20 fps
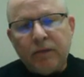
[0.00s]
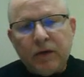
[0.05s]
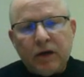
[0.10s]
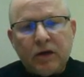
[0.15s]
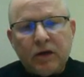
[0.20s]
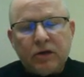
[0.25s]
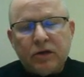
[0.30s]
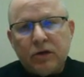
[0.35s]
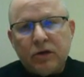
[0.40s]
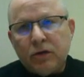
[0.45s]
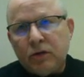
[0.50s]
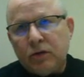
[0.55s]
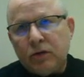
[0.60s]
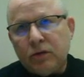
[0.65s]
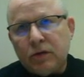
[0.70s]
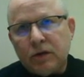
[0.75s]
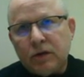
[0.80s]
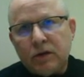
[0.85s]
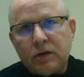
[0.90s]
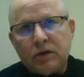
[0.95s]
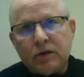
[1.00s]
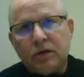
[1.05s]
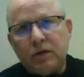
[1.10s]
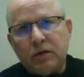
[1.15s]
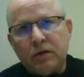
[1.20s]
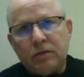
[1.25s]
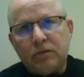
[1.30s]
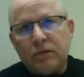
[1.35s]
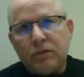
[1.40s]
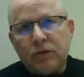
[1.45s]
a 2 to
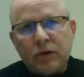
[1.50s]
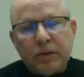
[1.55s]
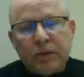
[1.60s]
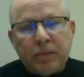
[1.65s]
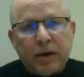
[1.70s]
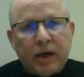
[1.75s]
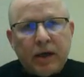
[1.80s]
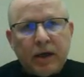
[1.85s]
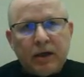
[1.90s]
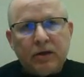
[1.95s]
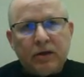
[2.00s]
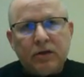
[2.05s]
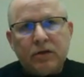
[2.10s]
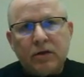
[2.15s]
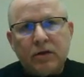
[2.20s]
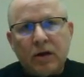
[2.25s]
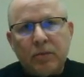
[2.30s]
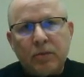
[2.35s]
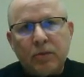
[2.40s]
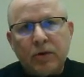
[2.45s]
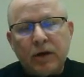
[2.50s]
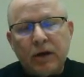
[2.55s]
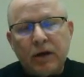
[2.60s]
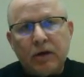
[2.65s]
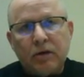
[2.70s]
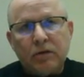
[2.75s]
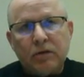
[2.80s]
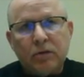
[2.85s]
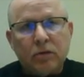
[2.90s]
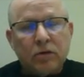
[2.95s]
3 page summary,
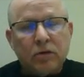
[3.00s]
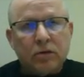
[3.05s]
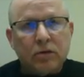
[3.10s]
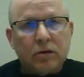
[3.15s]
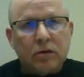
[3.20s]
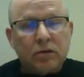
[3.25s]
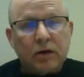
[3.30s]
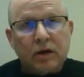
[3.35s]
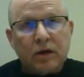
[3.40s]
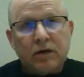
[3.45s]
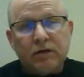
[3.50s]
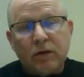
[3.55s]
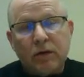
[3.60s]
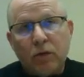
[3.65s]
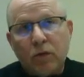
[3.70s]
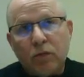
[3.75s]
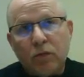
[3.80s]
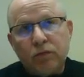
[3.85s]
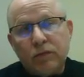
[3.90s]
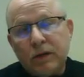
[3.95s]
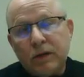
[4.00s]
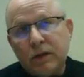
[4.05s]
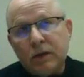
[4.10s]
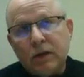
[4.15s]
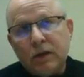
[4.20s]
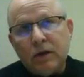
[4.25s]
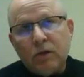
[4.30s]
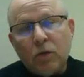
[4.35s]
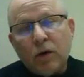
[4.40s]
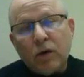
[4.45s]
or actually
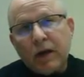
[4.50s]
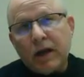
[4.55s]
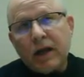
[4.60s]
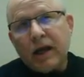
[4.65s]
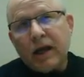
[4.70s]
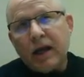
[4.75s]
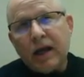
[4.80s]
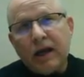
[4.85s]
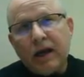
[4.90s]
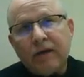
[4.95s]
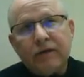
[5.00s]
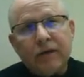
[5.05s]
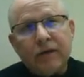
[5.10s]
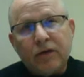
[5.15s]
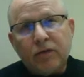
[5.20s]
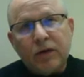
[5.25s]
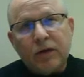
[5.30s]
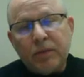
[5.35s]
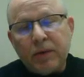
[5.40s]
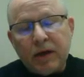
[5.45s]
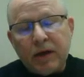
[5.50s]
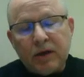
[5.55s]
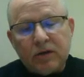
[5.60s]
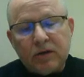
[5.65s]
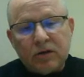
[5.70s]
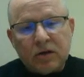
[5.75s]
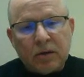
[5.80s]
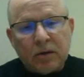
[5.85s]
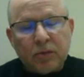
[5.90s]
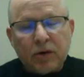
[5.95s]
1.5 to 3 page
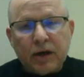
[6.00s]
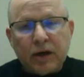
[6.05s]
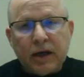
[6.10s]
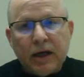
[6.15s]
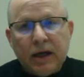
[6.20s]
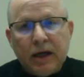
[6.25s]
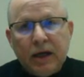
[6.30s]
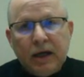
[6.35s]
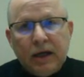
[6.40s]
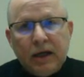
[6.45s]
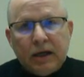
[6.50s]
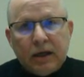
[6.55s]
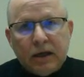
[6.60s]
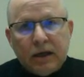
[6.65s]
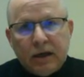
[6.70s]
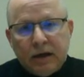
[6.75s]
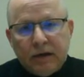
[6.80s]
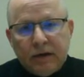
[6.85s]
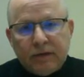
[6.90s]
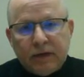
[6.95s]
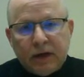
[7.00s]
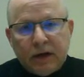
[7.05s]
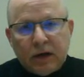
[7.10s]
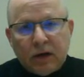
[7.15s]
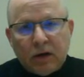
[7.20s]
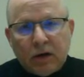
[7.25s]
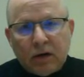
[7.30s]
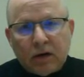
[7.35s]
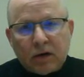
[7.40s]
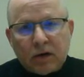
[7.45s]
summary of an
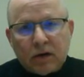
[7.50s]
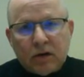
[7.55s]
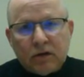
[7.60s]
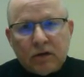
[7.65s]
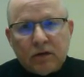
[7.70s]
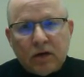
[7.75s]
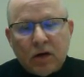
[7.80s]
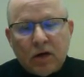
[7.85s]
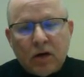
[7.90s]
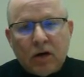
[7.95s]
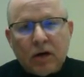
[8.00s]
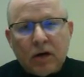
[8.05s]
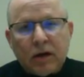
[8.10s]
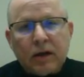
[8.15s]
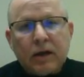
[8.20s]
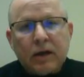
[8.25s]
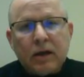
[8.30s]
article on